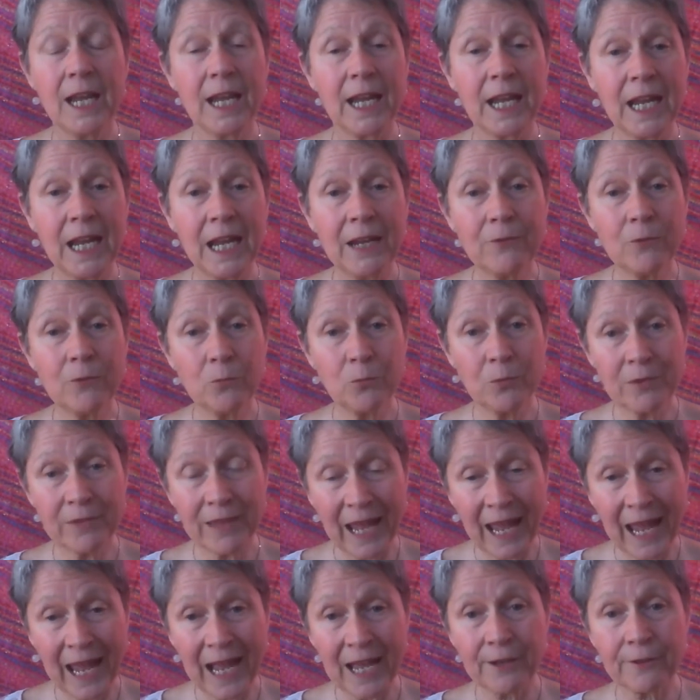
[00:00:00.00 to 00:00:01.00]
even
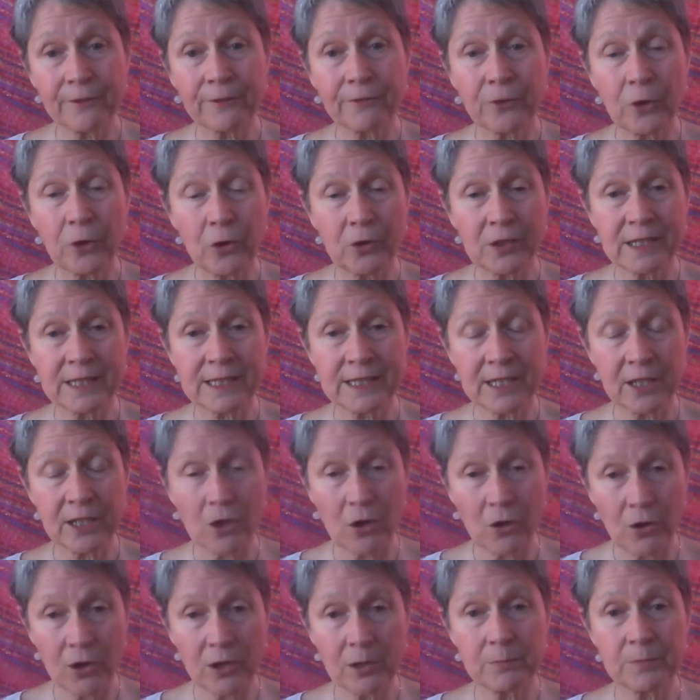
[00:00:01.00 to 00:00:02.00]
without focusing
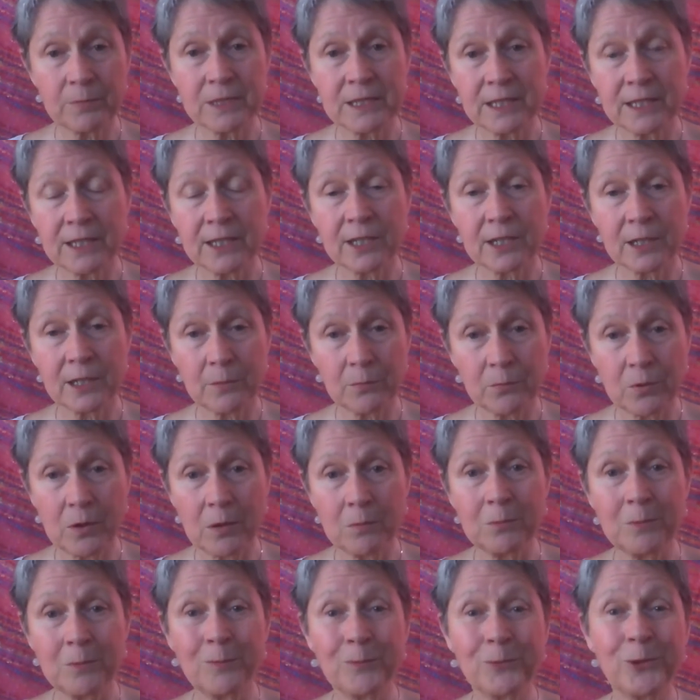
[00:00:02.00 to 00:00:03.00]
on a particular
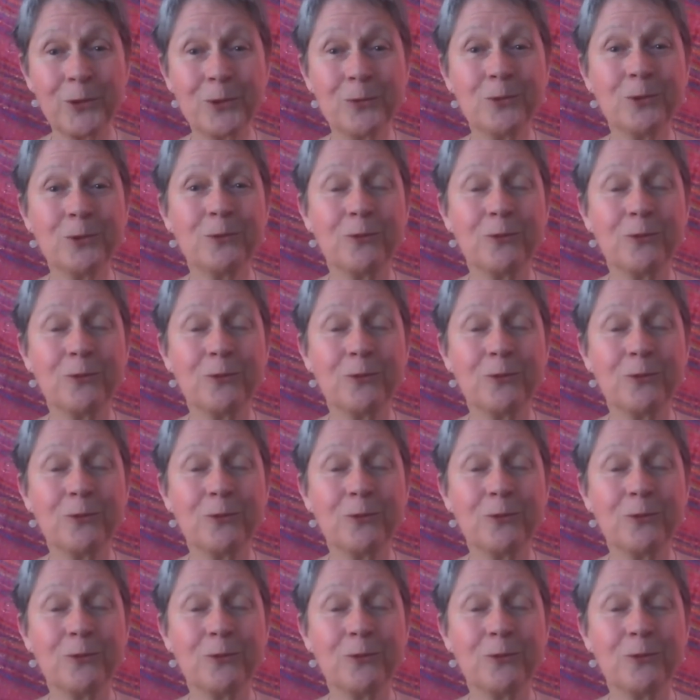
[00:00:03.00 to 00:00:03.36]
problem, you will